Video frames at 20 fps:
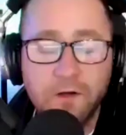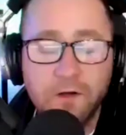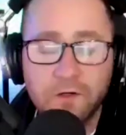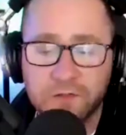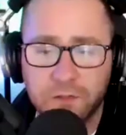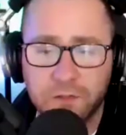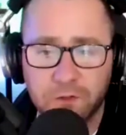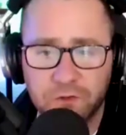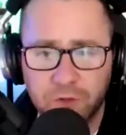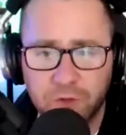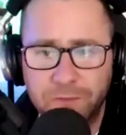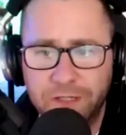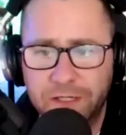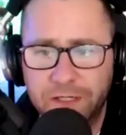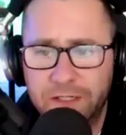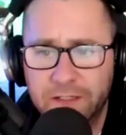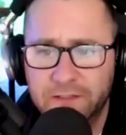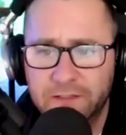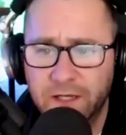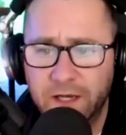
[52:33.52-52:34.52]
other social
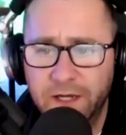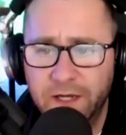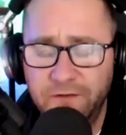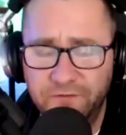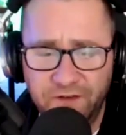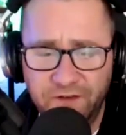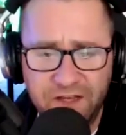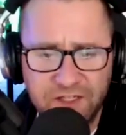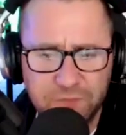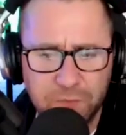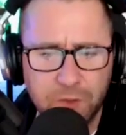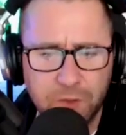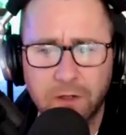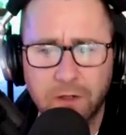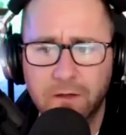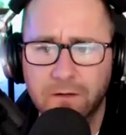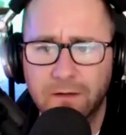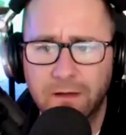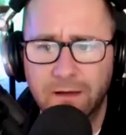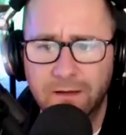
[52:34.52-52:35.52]
media site,
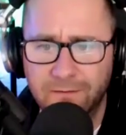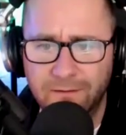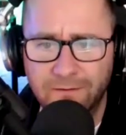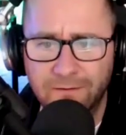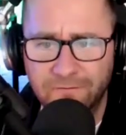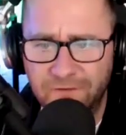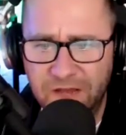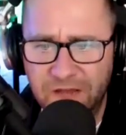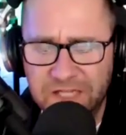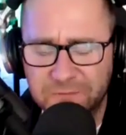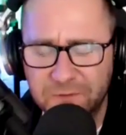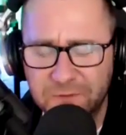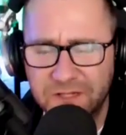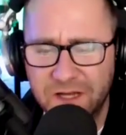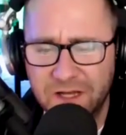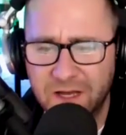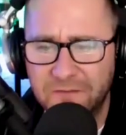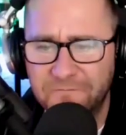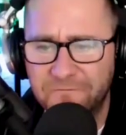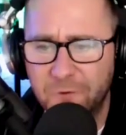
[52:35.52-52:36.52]
Facebook.
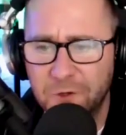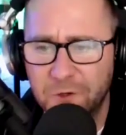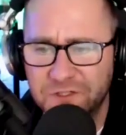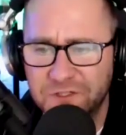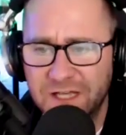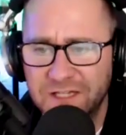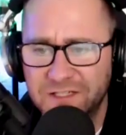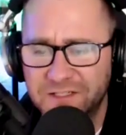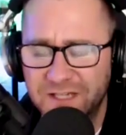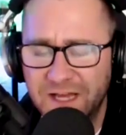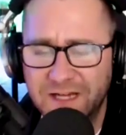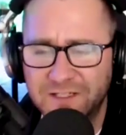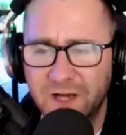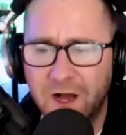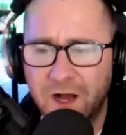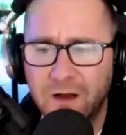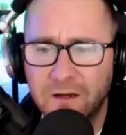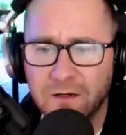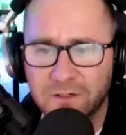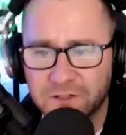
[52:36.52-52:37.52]
Facebook.com/Tech
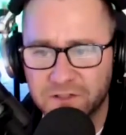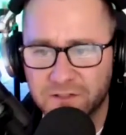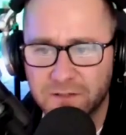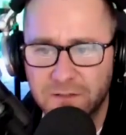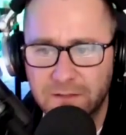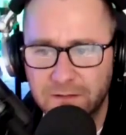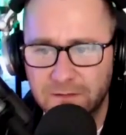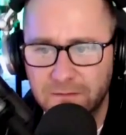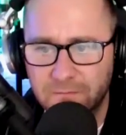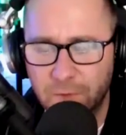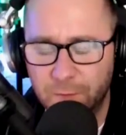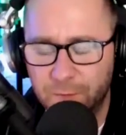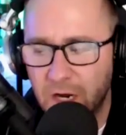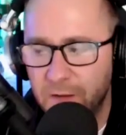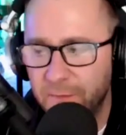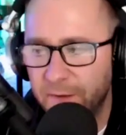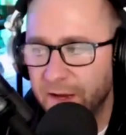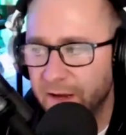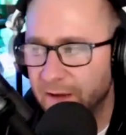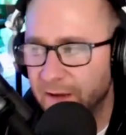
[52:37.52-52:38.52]
Talkers. We'll be
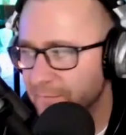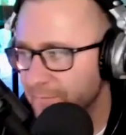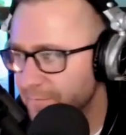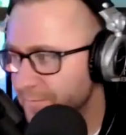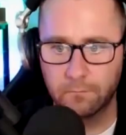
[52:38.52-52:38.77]
right back.